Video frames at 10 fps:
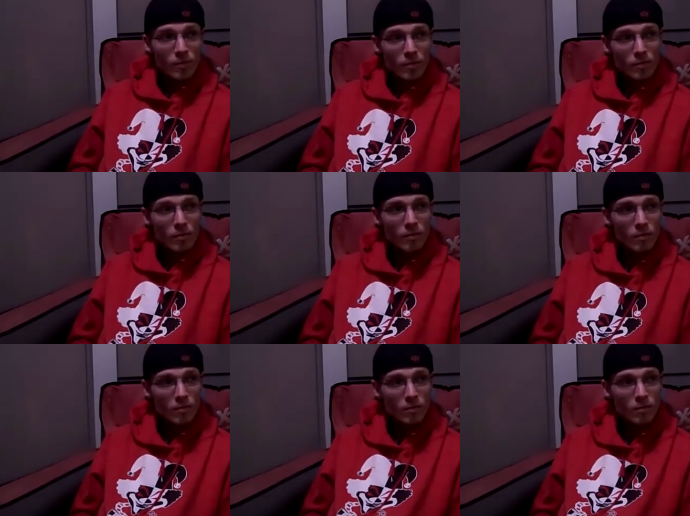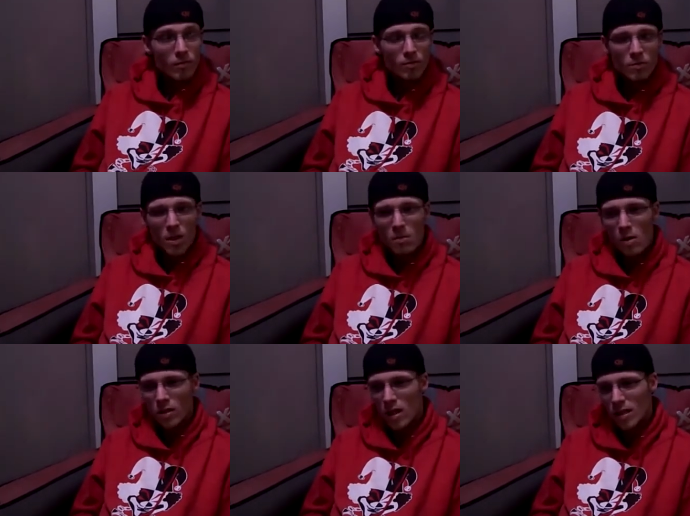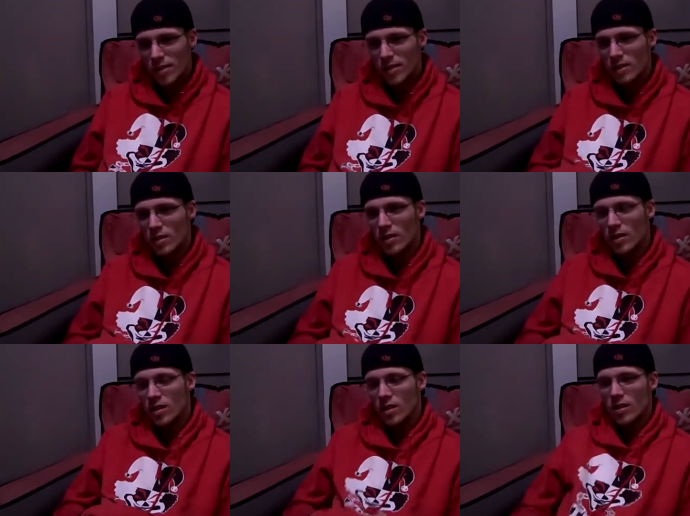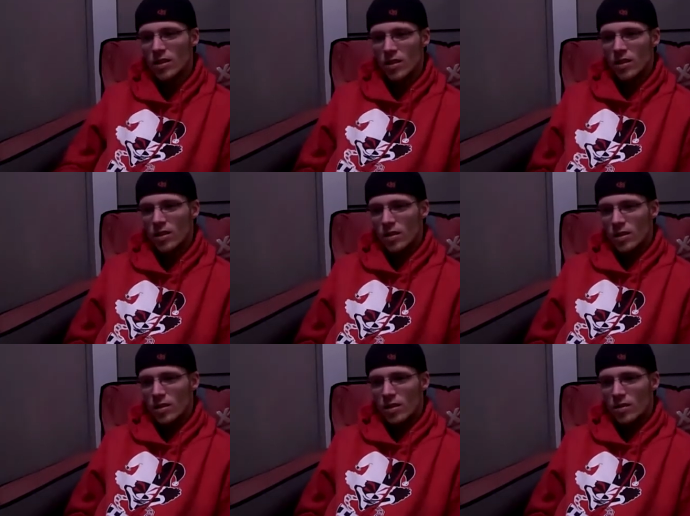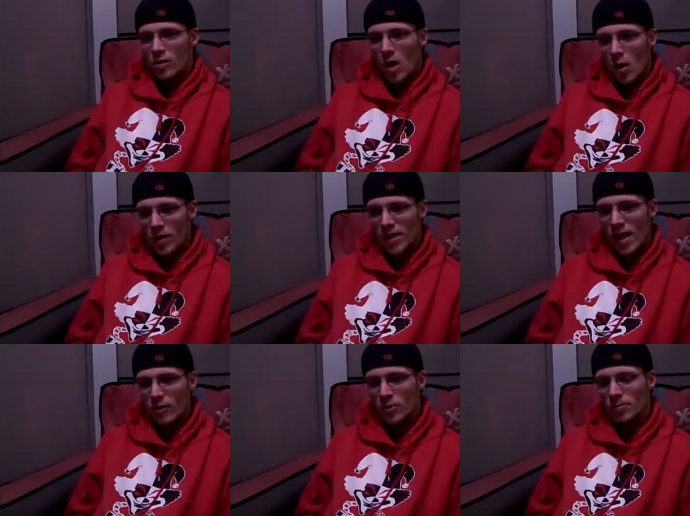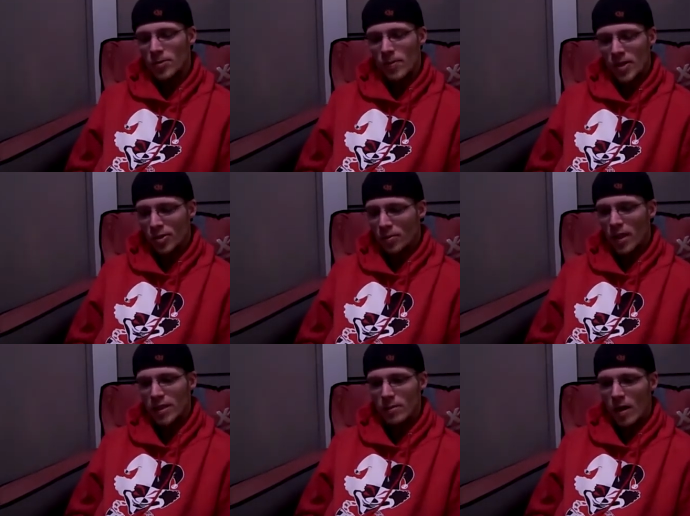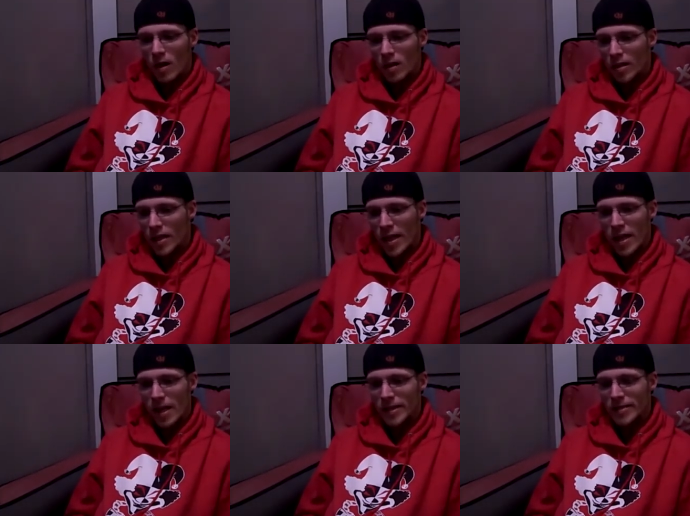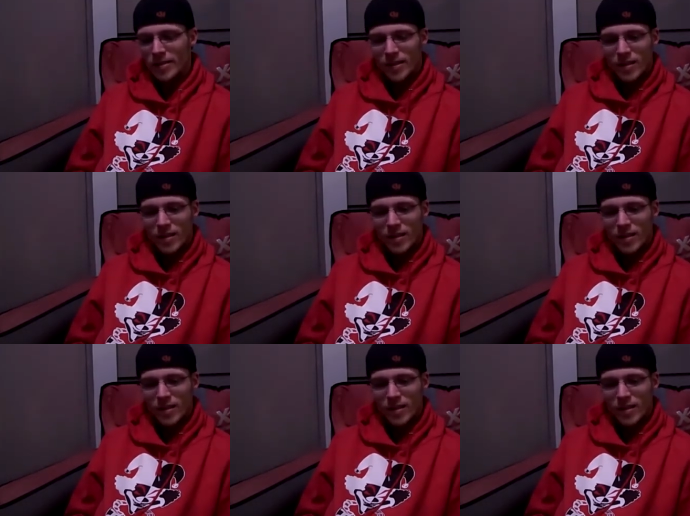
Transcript: what happened with Mocha Lux? Mocha Lux will always have a special place in my heart, and I,